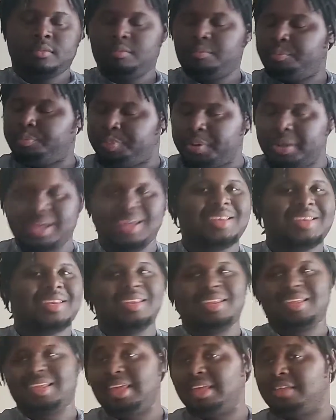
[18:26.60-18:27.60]
But
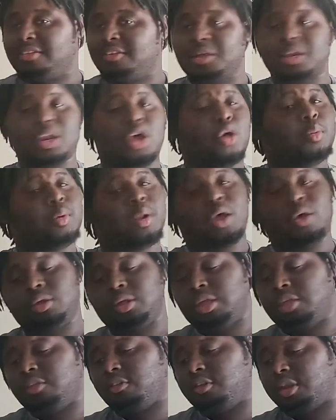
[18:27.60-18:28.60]
he took a low blow.
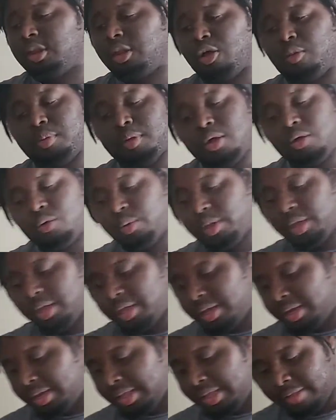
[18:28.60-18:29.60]
He took a low blow
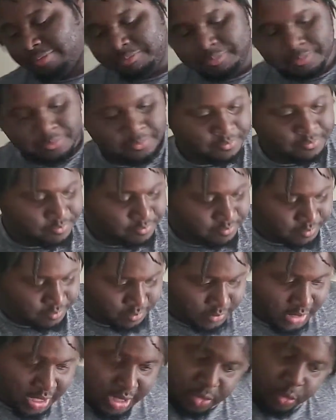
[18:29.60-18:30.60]
win. It
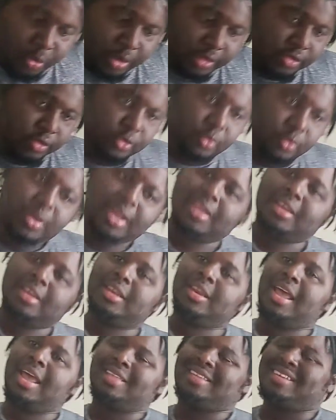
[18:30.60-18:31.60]
hit the 1, 2, 3. And
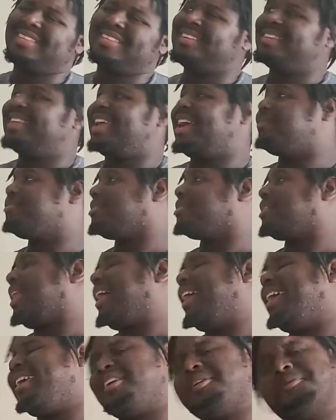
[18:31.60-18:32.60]
then at the end of the day, I'm just
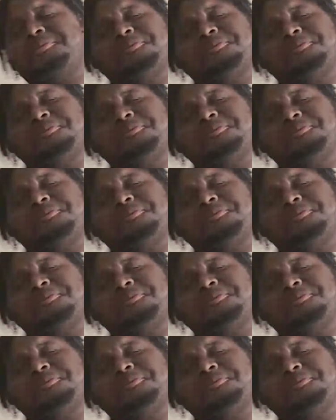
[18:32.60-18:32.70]
like,